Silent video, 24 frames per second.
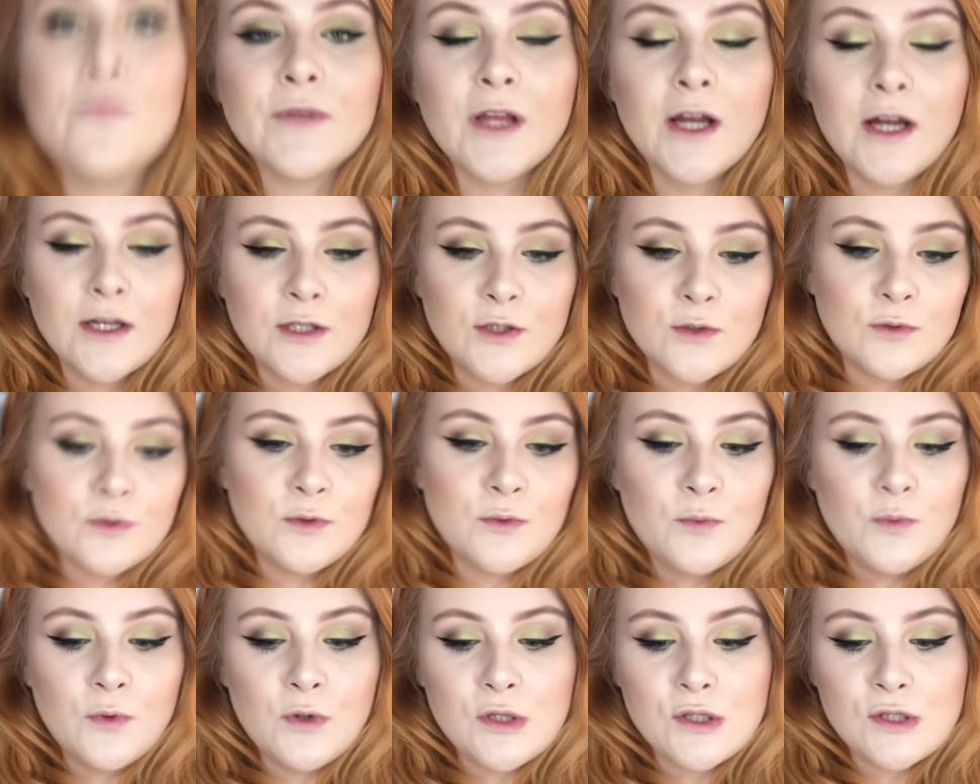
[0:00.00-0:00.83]
I don't know
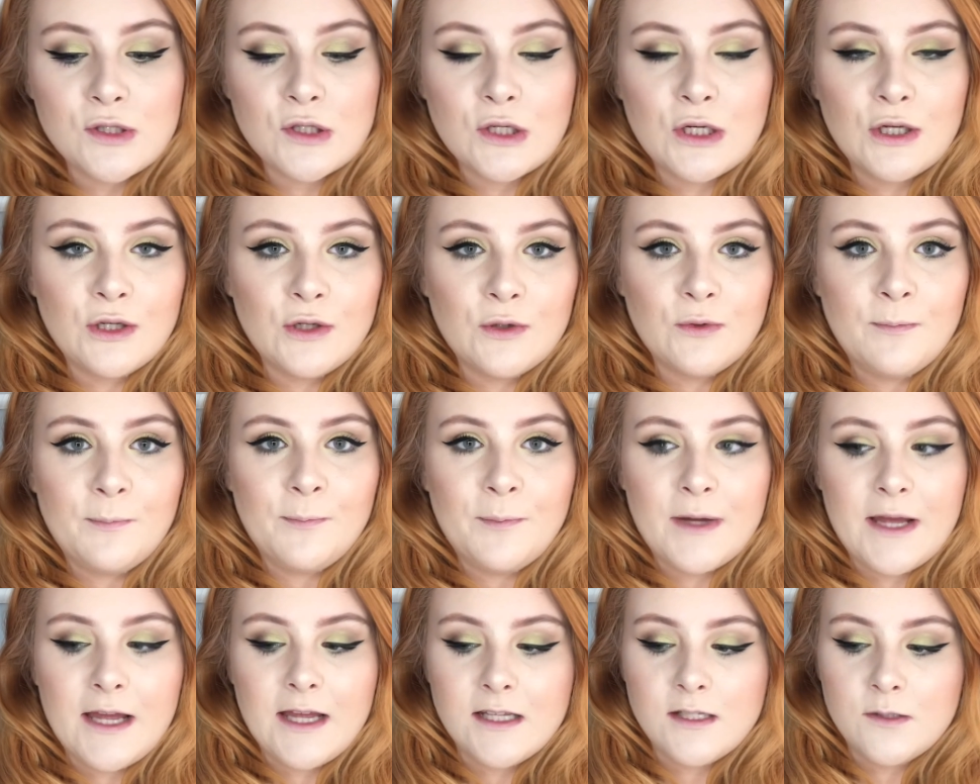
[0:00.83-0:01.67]
what's going to go
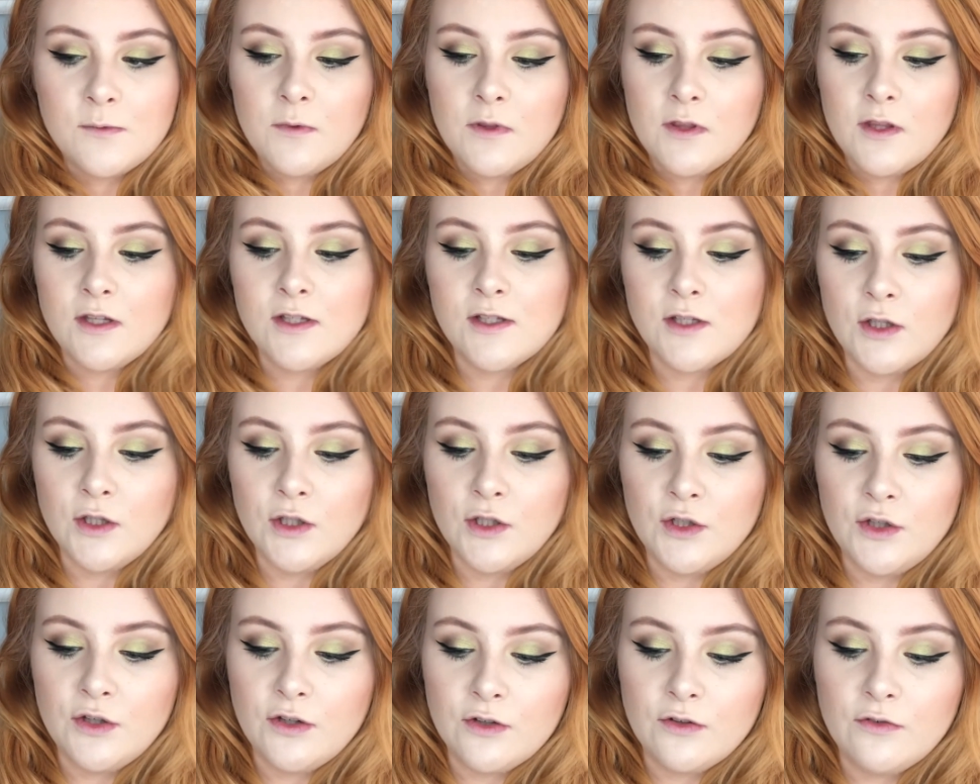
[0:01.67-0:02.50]
best with this
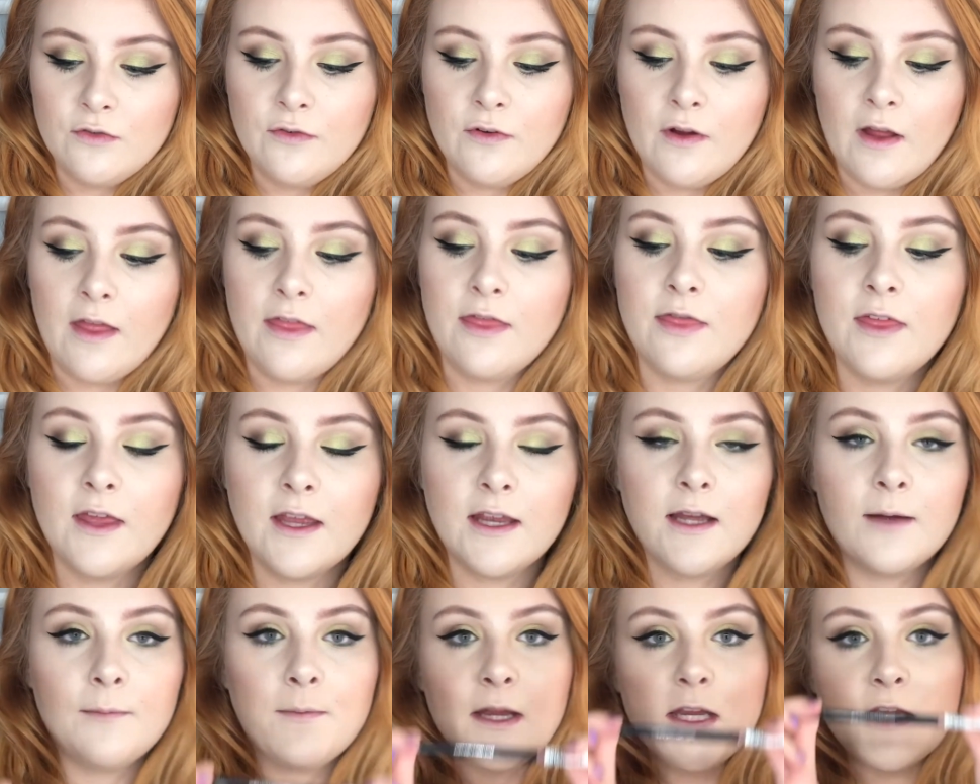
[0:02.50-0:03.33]
look. I
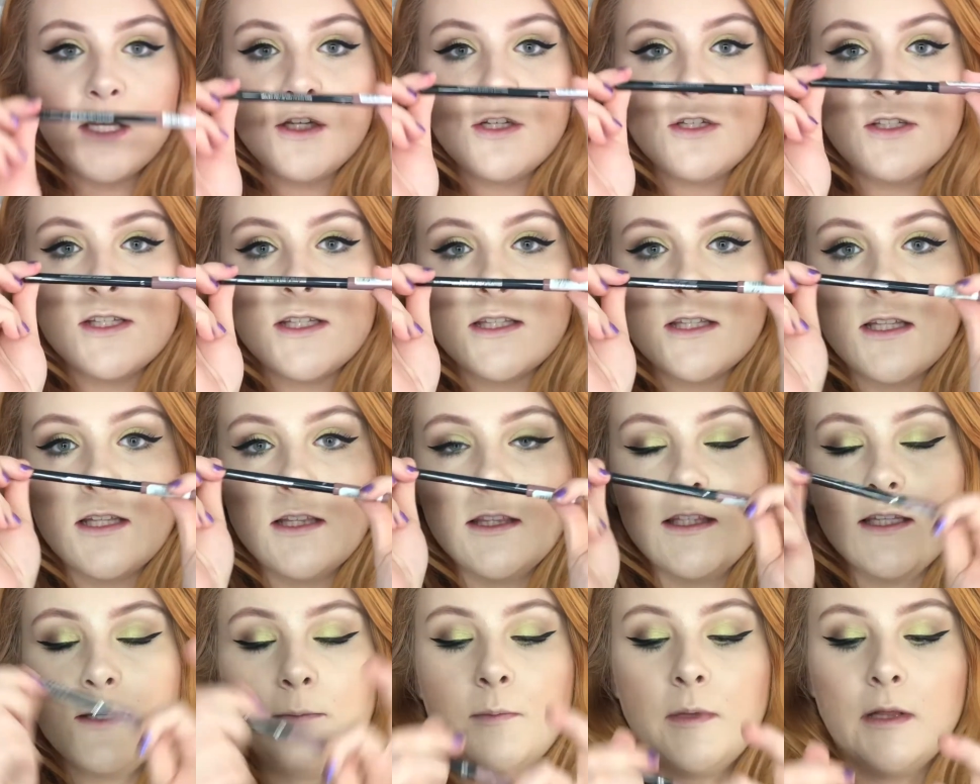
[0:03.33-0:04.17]
think I might use the
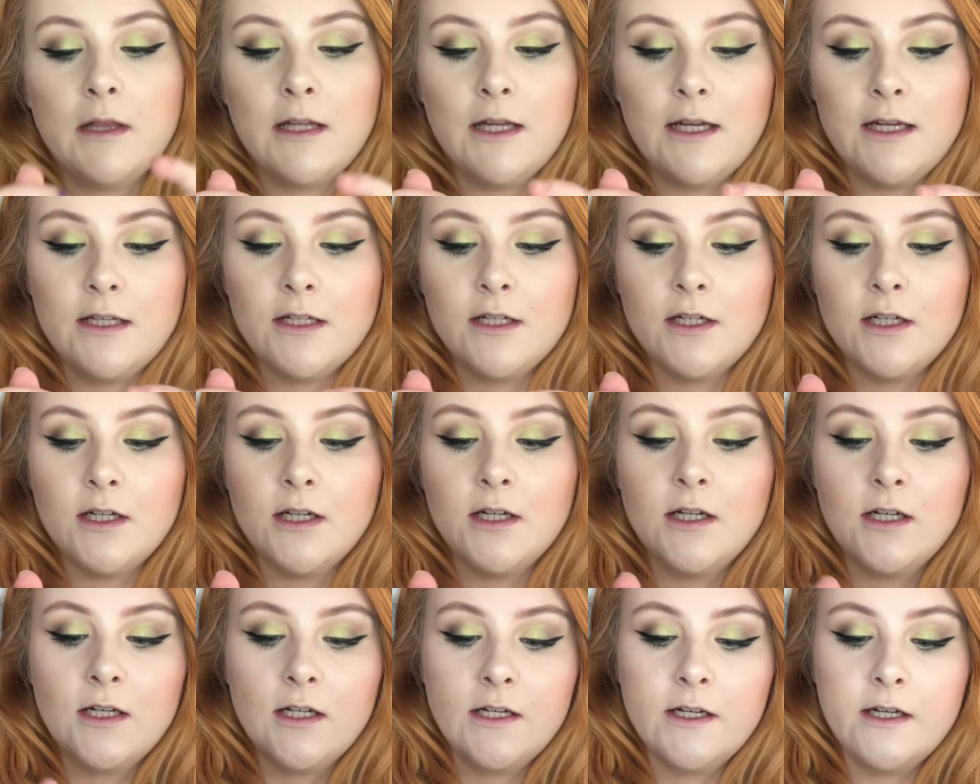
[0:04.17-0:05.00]
lip liner
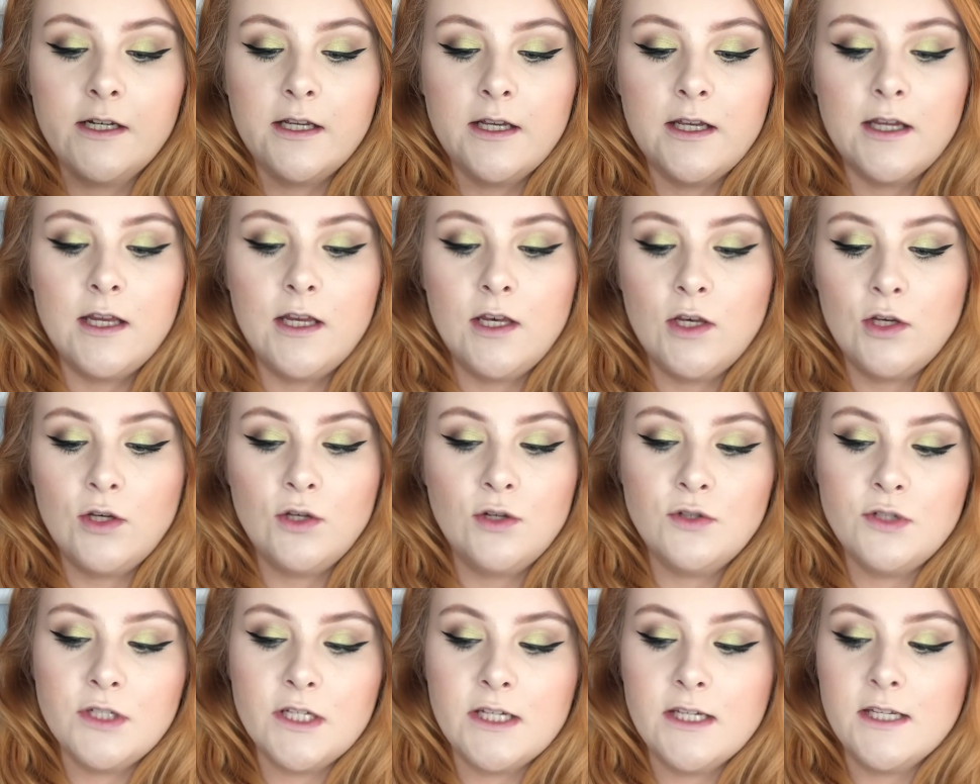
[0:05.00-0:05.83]
in
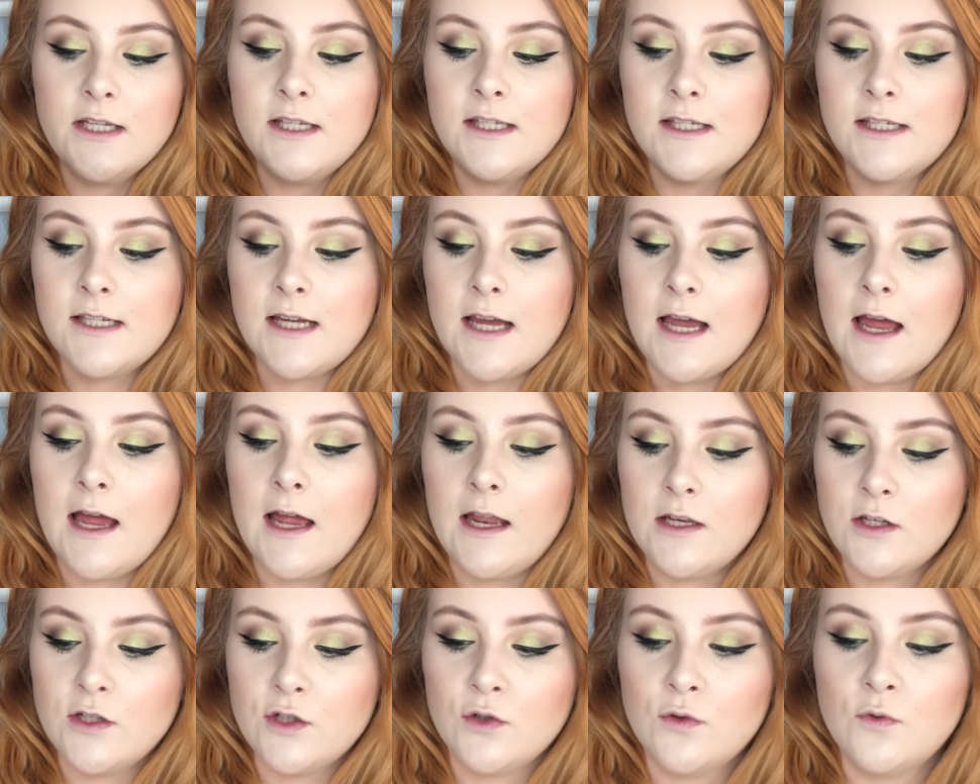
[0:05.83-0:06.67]
Nudist
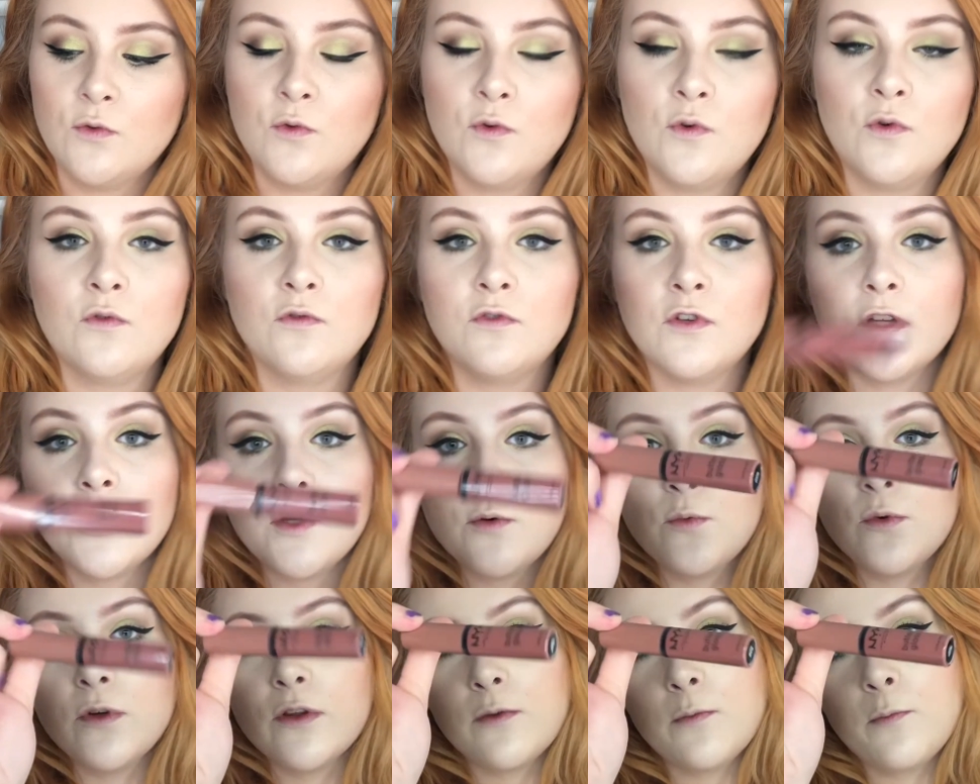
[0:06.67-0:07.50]
and go over it
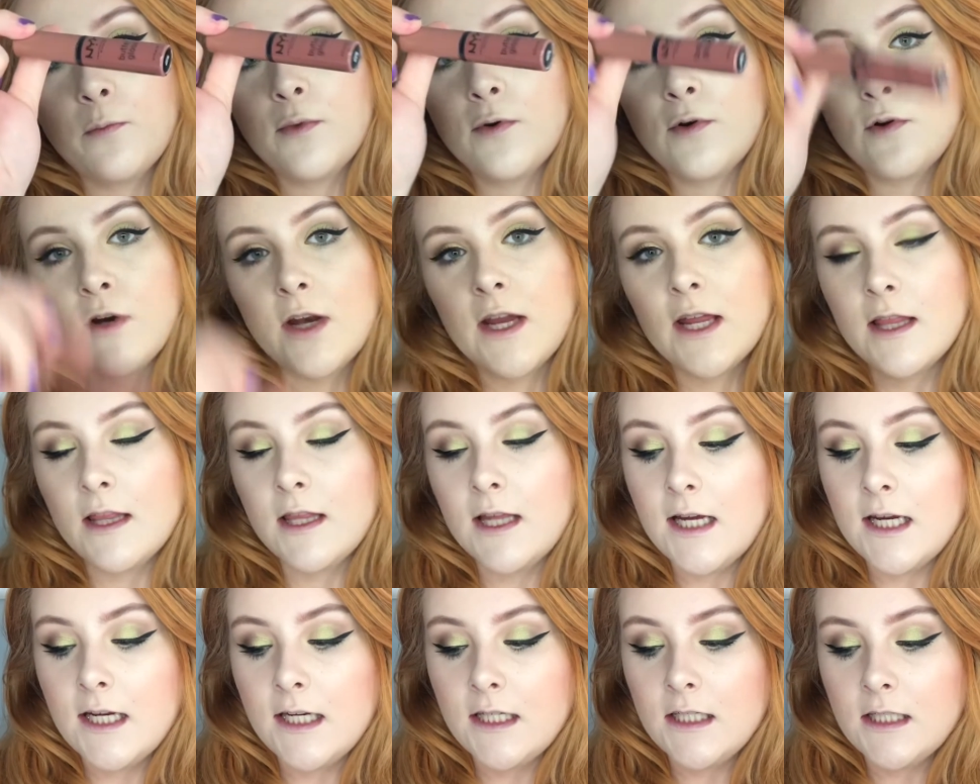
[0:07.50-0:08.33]
with
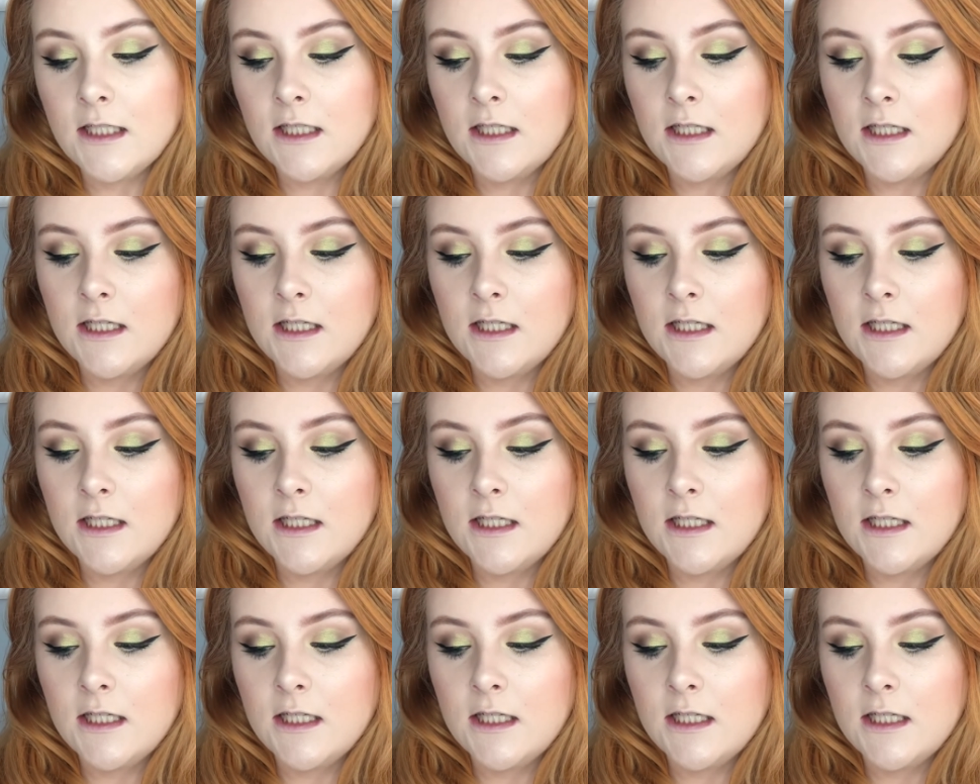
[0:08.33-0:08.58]
Praline.